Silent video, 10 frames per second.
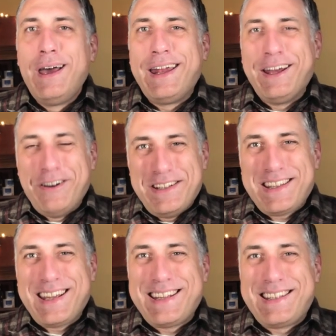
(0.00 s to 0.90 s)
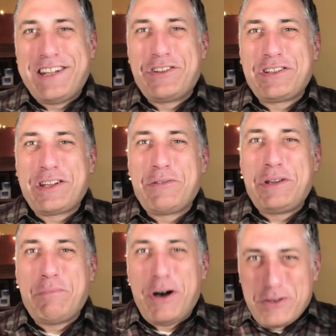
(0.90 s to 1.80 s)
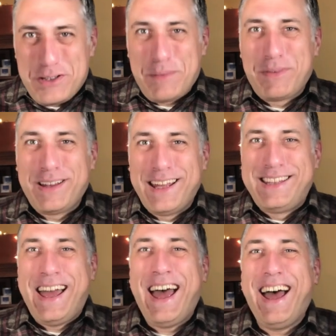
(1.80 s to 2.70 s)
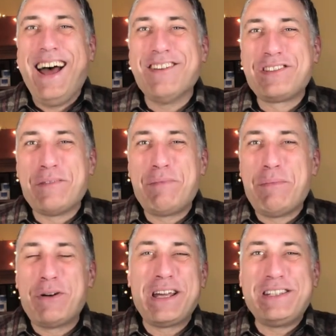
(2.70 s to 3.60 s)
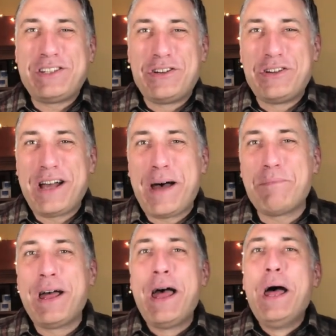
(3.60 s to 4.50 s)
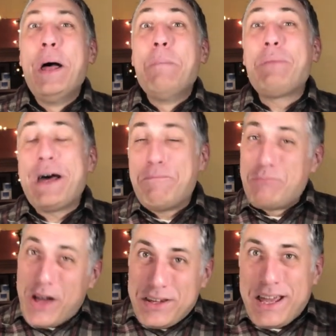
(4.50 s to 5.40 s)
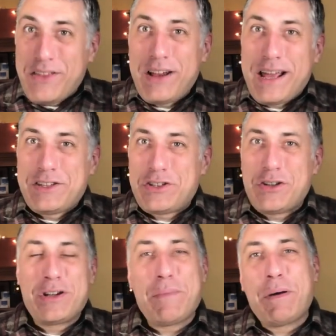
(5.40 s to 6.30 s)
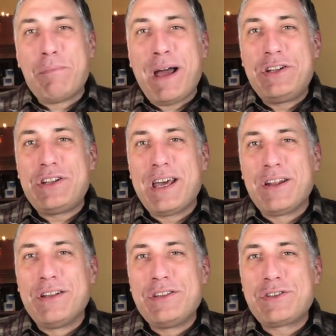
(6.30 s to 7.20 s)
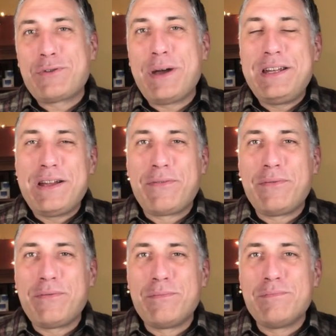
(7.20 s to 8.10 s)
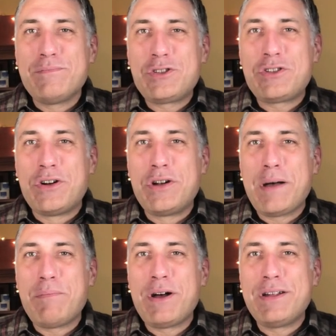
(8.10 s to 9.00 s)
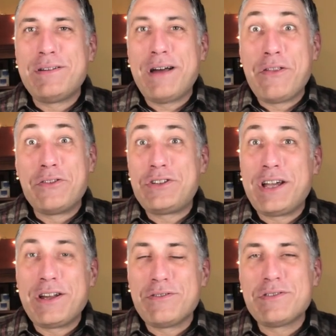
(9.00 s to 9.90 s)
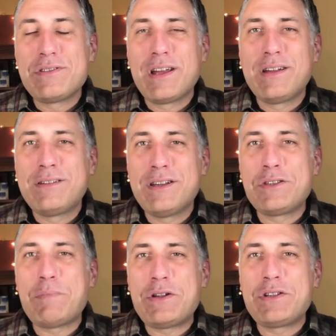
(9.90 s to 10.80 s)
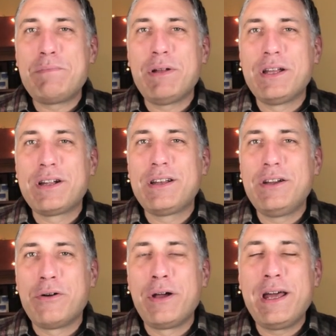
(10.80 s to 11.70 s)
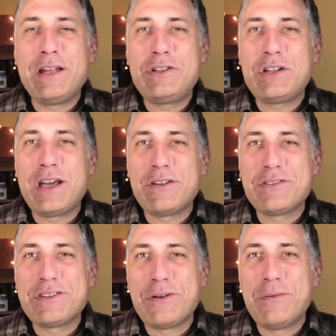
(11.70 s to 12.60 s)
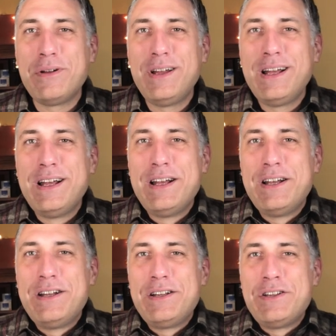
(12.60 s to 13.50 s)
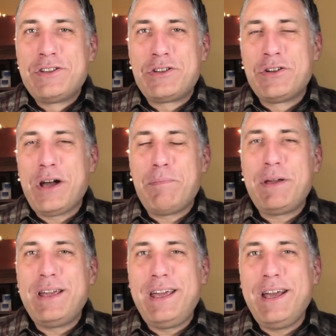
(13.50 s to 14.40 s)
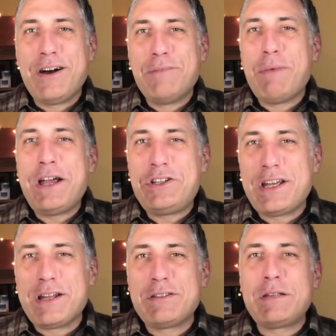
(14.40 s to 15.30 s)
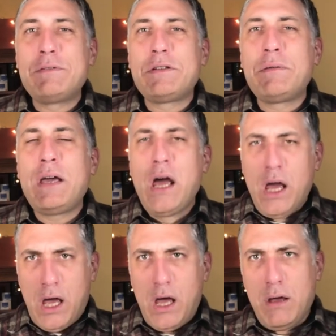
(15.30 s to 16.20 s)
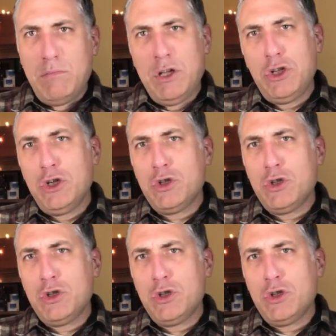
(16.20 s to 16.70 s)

And I always think it's interesting when you post something like that how some people get stirred up. But on the other hand, stirred up on my channel is quite different from stirred up on other channels, uh, you know, especially politically oriented channels. So stirred up he, on my channel seems to be, uh, Mr.